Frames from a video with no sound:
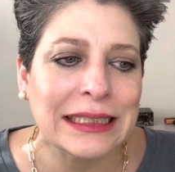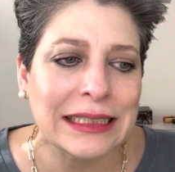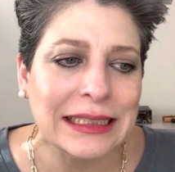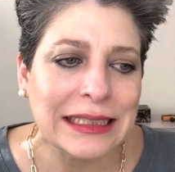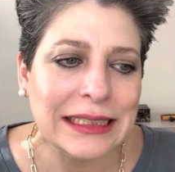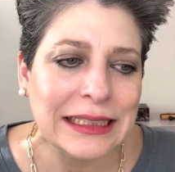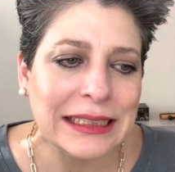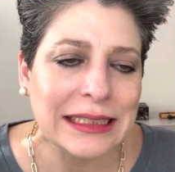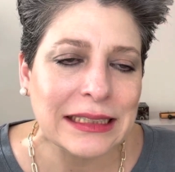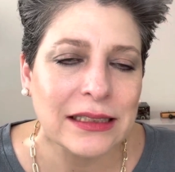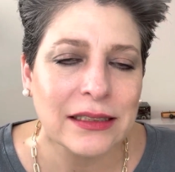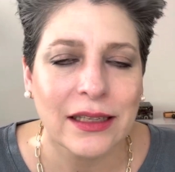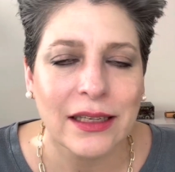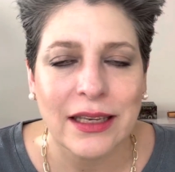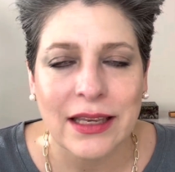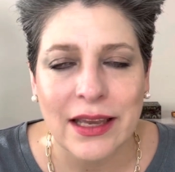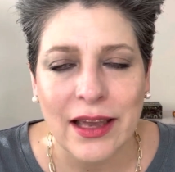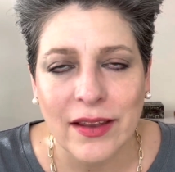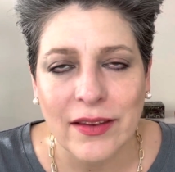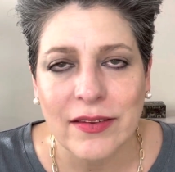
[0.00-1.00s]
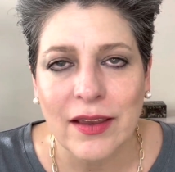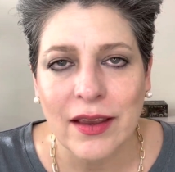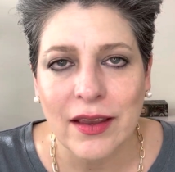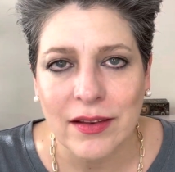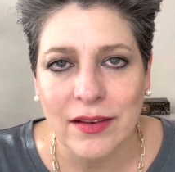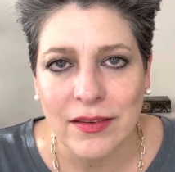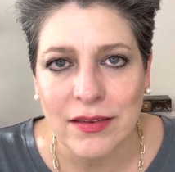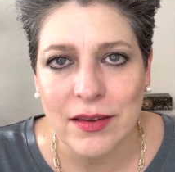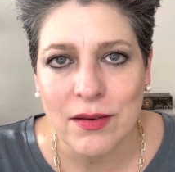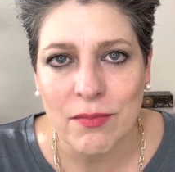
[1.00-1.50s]
yes, I
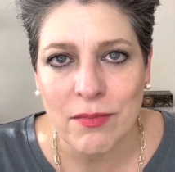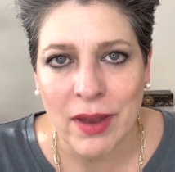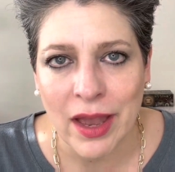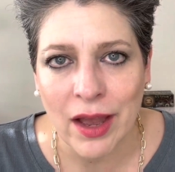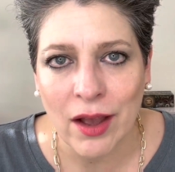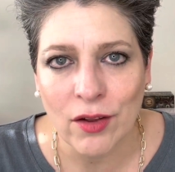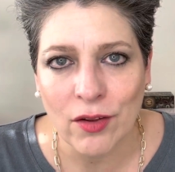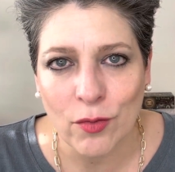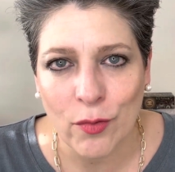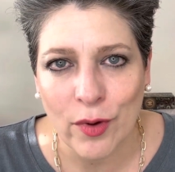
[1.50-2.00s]
can see male